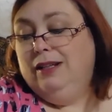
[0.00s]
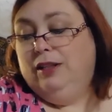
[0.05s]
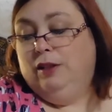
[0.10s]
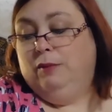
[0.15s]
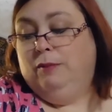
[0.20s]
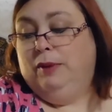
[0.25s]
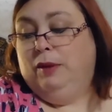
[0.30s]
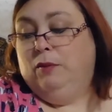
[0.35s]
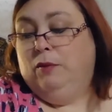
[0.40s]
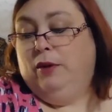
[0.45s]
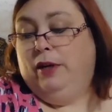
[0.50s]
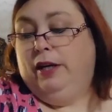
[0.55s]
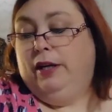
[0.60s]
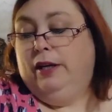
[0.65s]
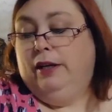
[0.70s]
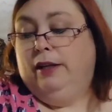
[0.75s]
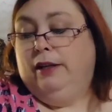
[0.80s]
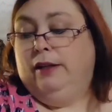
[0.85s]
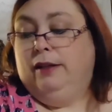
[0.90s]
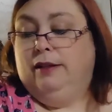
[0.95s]
you'll be
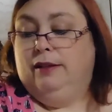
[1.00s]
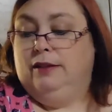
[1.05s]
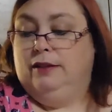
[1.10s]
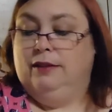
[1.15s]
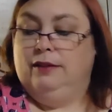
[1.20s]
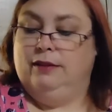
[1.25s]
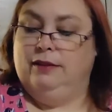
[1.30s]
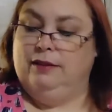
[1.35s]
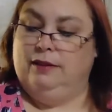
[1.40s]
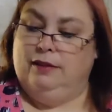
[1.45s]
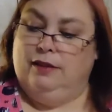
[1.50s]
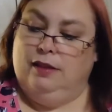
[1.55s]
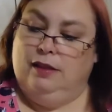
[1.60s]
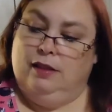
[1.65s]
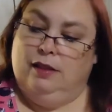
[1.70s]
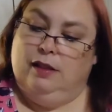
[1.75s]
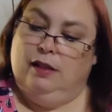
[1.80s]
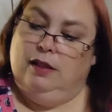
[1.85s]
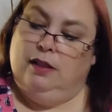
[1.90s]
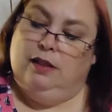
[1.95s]
reading the
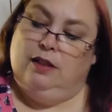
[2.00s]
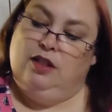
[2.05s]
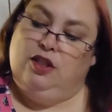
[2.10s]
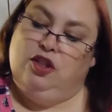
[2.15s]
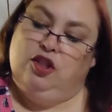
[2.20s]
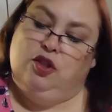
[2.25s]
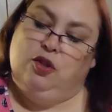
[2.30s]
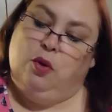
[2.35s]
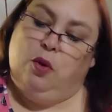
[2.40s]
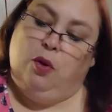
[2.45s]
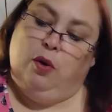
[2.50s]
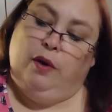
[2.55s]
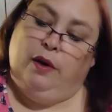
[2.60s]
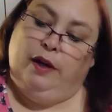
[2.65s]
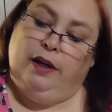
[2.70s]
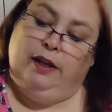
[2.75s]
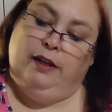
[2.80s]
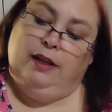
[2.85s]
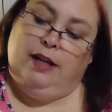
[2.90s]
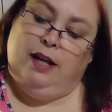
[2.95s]

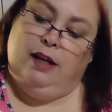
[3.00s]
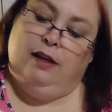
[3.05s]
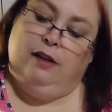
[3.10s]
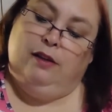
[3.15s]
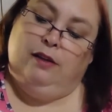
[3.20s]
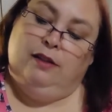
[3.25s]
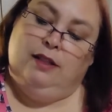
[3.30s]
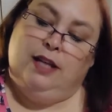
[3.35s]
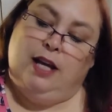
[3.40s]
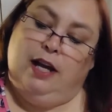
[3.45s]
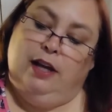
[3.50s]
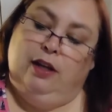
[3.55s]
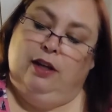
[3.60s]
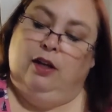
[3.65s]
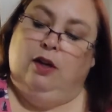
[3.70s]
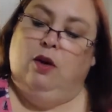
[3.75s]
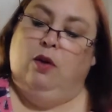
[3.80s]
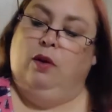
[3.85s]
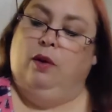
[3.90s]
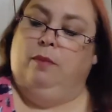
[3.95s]
story and then it'll tell you
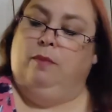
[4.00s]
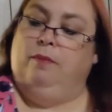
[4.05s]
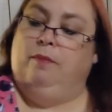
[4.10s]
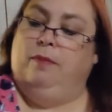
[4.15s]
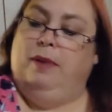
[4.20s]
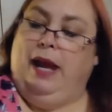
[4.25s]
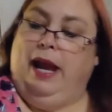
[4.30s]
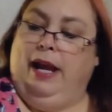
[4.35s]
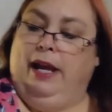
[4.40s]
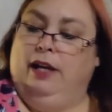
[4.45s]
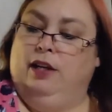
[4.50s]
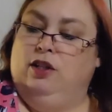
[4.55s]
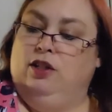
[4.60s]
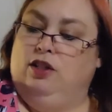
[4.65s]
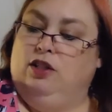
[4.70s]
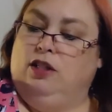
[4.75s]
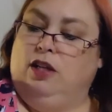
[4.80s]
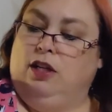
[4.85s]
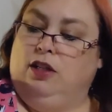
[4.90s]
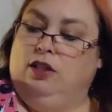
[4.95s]
to go to page
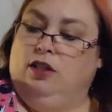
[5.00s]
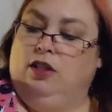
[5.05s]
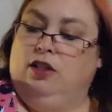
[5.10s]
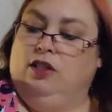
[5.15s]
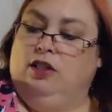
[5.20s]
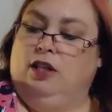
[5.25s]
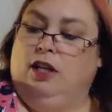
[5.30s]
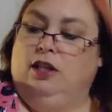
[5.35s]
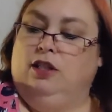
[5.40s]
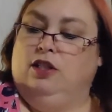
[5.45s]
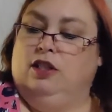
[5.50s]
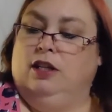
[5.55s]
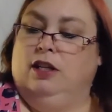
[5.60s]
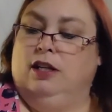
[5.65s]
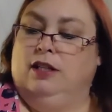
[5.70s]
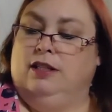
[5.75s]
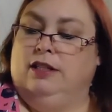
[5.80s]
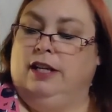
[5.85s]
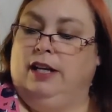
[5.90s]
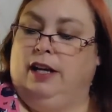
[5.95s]
such and such and
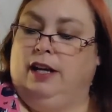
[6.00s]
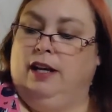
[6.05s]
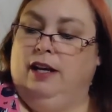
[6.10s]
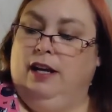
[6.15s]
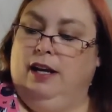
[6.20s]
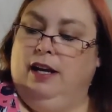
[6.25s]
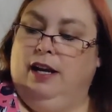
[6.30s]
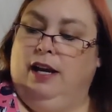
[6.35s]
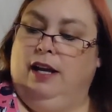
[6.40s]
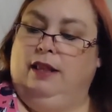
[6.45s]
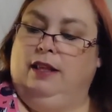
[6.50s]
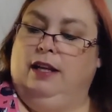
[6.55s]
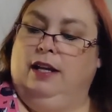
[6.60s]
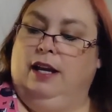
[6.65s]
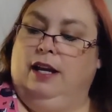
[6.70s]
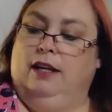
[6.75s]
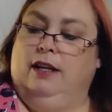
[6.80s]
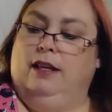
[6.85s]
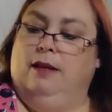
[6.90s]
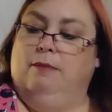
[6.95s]
it's like at
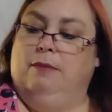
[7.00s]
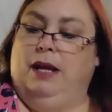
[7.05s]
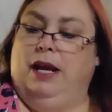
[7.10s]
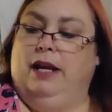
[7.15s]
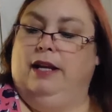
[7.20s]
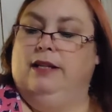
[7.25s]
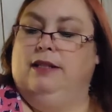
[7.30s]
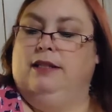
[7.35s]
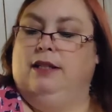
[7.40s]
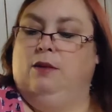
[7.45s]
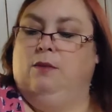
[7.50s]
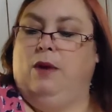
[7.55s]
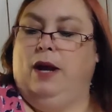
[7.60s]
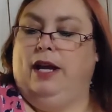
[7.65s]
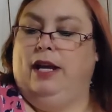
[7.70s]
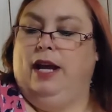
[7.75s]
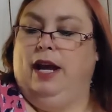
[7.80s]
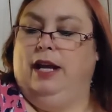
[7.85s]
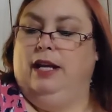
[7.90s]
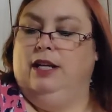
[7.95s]
the end of the magazine.
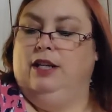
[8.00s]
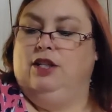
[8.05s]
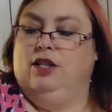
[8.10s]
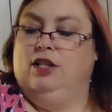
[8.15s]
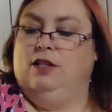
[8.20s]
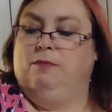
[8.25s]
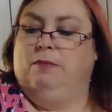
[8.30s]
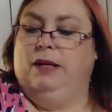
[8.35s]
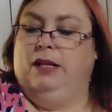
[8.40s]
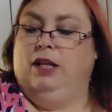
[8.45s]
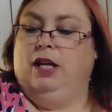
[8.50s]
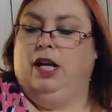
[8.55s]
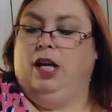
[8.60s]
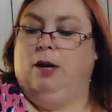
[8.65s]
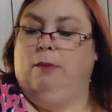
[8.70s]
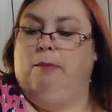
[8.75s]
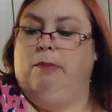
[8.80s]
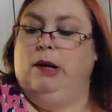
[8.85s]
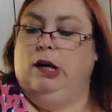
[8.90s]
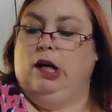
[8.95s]
Why can't it just be
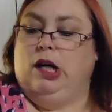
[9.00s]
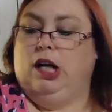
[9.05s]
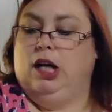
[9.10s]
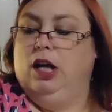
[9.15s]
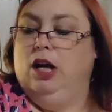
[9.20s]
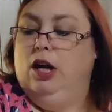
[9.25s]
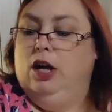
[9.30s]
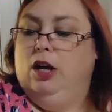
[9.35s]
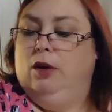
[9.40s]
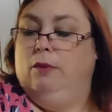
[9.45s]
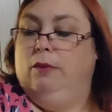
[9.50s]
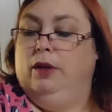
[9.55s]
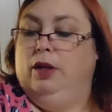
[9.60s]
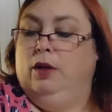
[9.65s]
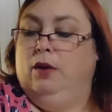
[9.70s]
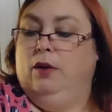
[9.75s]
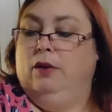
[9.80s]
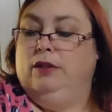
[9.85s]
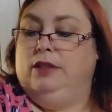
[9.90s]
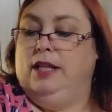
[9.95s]
like a book where
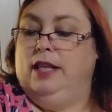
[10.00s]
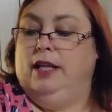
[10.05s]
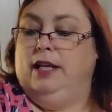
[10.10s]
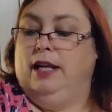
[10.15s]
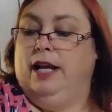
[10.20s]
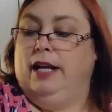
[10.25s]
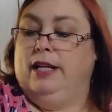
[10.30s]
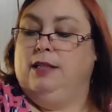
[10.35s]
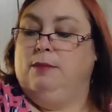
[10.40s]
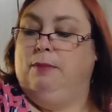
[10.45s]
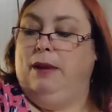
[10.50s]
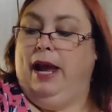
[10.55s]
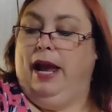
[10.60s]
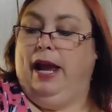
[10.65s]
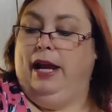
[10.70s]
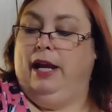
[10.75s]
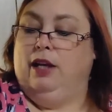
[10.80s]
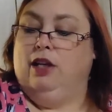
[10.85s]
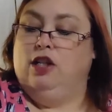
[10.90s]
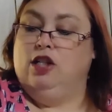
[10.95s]
you go to the next
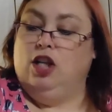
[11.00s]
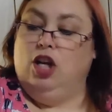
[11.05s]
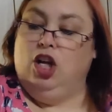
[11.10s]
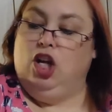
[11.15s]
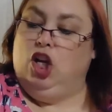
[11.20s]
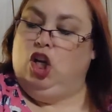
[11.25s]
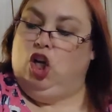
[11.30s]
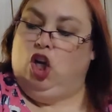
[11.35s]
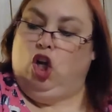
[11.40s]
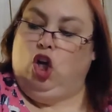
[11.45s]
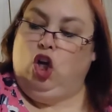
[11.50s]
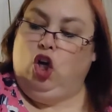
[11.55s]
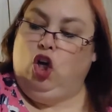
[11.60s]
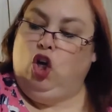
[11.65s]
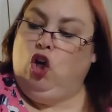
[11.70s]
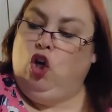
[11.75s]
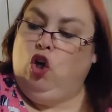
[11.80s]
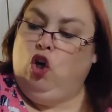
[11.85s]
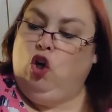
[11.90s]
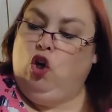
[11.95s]
page?
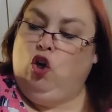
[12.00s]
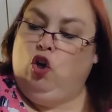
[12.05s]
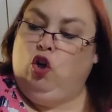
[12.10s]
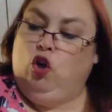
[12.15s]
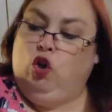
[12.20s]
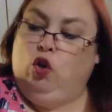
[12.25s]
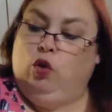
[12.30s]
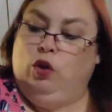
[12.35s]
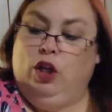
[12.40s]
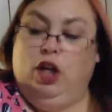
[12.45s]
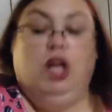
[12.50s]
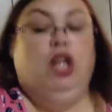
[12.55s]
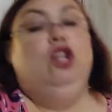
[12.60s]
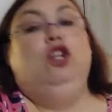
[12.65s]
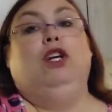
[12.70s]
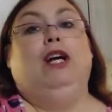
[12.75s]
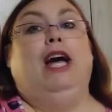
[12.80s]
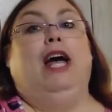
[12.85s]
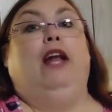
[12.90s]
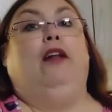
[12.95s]
No,
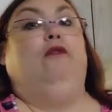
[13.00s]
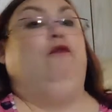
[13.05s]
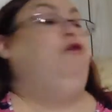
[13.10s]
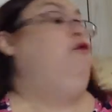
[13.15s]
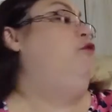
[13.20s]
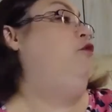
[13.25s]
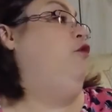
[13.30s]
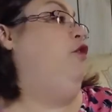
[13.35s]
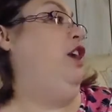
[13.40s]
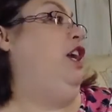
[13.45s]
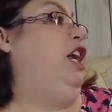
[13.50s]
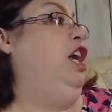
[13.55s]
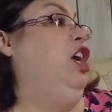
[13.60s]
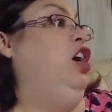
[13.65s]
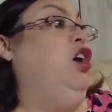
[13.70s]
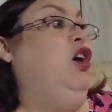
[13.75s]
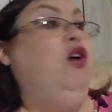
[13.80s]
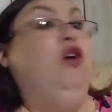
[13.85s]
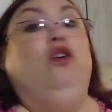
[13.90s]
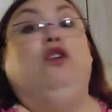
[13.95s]
you gotta
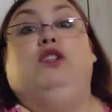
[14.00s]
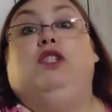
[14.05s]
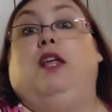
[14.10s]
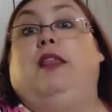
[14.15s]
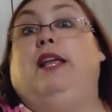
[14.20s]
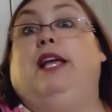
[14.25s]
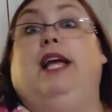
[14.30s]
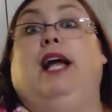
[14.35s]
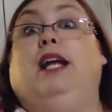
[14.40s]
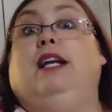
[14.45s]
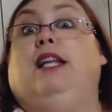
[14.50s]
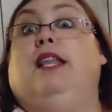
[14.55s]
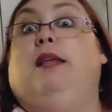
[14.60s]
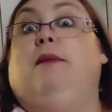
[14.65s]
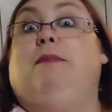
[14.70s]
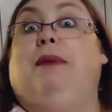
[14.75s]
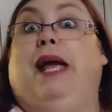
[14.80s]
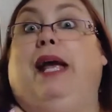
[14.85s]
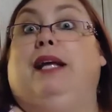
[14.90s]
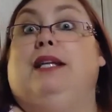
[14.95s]
freaking go to the end of
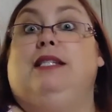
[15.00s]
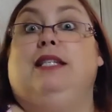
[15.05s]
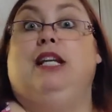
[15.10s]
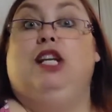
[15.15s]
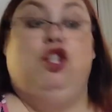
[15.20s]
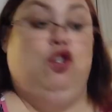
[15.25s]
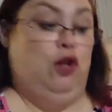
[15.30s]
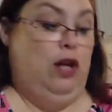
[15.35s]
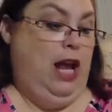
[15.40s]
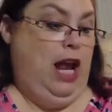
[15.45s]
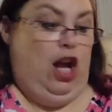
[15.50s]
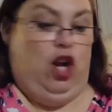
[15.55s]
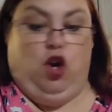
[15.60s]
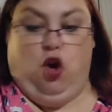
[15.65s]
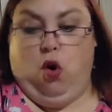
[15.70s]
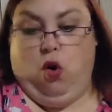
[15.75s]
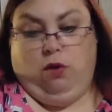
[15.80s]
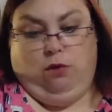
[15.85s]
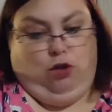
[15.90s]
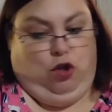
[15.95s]
the magazine. You can't
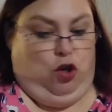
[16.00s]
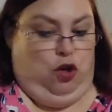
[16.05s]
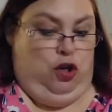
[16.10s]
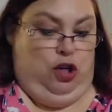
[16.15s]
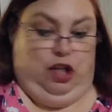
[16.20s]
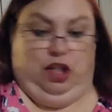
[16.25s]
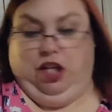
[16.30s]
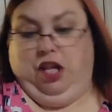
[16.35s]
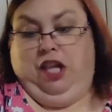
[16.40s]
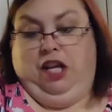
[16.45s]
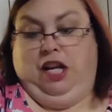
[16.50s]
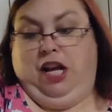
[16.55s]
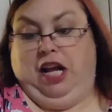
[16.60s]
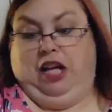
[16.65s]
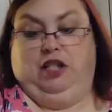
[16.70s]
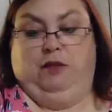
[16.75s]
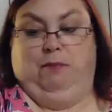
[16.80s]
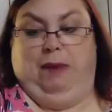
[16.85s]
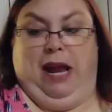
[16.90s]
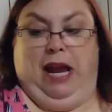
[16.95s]
go and turn it to the
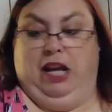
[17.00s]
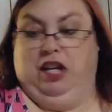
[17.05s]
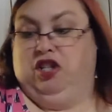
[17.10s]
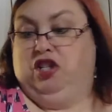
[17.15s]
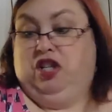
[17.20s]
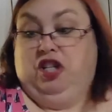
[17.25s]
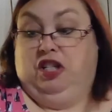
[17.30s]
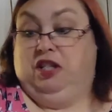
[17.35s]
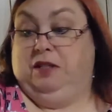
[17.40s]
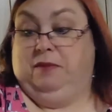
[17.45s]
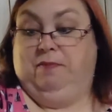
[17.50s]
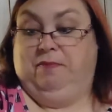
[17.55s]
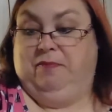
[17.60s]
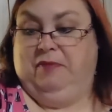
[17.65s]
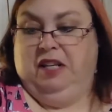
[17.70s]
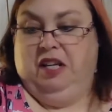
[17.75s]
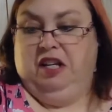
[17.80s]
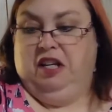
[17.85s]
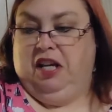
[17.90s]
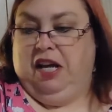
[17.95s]
next page because
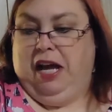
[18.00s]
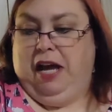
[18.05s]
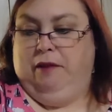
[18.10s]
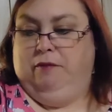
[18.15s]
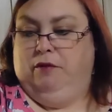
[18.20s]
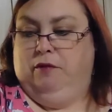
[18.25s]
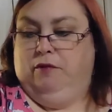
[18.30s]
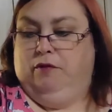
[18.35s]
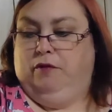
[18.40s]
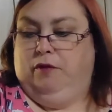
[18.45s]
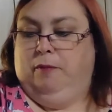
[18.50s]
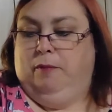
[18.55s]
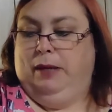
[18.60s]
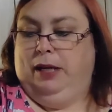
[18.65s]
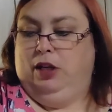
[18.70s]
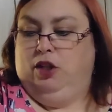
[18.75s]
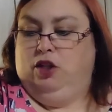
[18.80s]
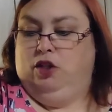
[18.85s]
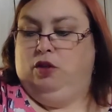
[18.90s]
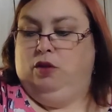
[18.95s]
Heaven
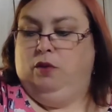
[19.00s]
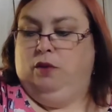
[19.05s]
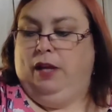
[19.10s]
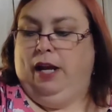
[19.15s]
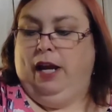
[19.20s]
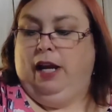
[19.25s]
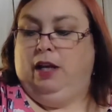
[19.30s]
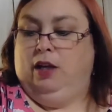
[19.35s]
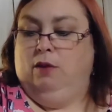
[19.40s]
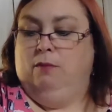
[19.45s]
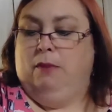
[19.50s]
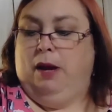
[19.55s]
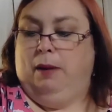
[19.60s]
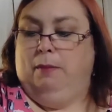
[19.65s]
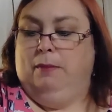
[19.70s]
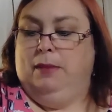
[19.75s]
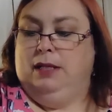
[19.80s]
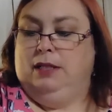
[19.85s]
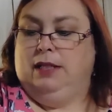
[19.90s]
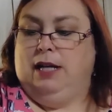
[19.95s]
forbid you do that, you
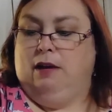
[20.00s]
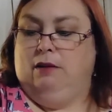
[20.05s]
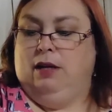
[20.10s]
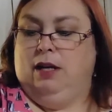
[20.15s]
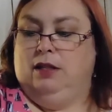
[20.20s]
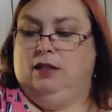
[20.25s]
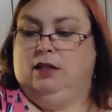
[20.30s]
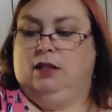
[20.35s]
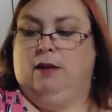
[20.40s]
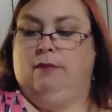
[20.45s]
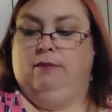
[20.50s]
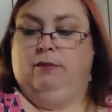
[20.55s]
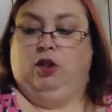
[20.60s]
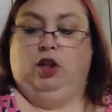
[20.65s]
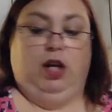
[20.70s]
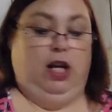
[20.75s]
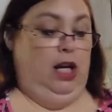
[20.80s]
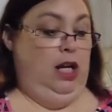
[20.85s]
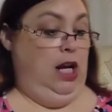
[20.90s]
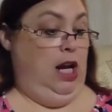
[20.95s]
might miss out on something.
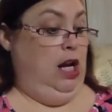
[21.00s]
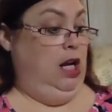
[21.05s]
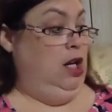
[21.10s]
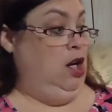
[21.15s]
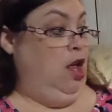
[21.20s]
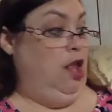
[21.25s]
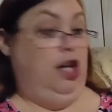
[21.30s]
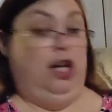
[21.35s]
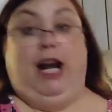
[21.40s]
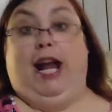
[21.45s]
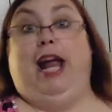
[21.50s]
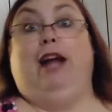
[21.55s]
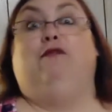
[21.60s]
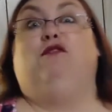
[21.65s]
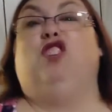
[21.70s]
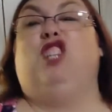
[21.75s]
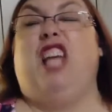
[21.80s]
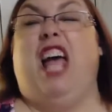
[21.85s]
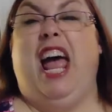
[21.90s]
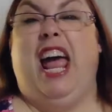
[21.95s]
looking at another
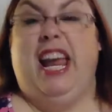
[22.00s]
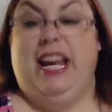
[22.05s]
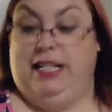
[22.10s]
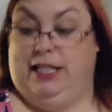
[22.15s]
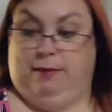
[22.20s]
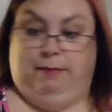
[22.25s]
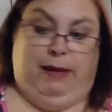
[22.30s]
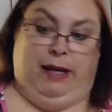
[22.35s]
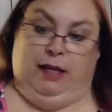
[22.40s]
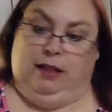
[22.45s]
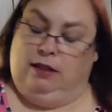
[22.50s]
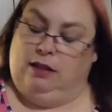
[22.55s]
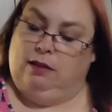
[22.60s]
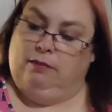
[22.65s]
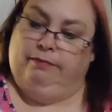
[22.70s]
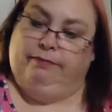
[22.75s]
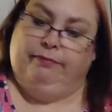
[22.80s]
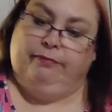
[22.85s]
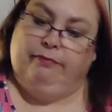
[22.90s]
advertisement.